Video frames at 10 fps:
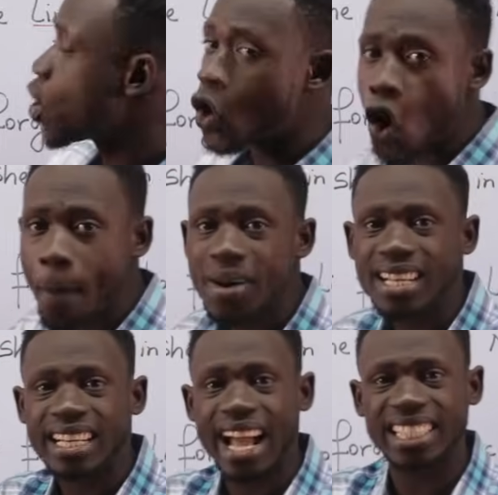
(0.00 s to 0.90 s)

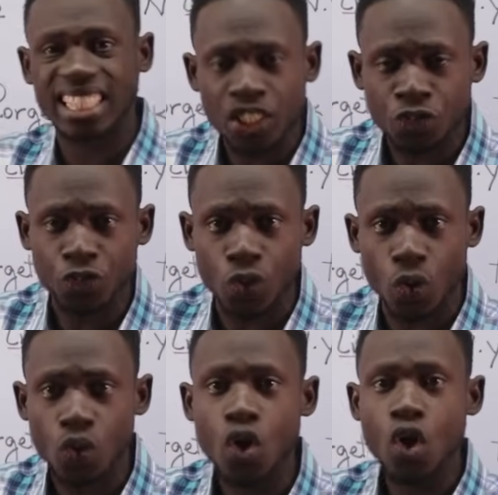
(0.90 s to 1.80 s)
Comment natif
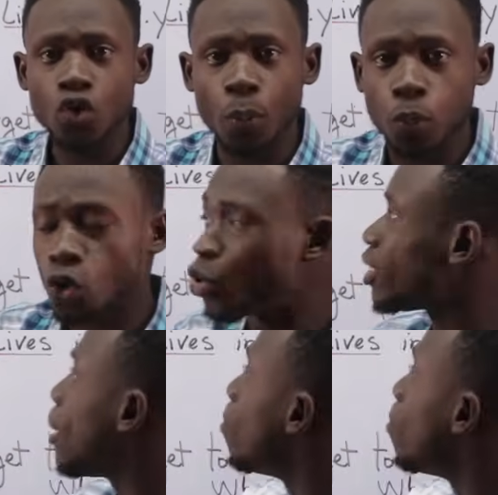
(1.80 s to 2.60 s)
yo, yo prononce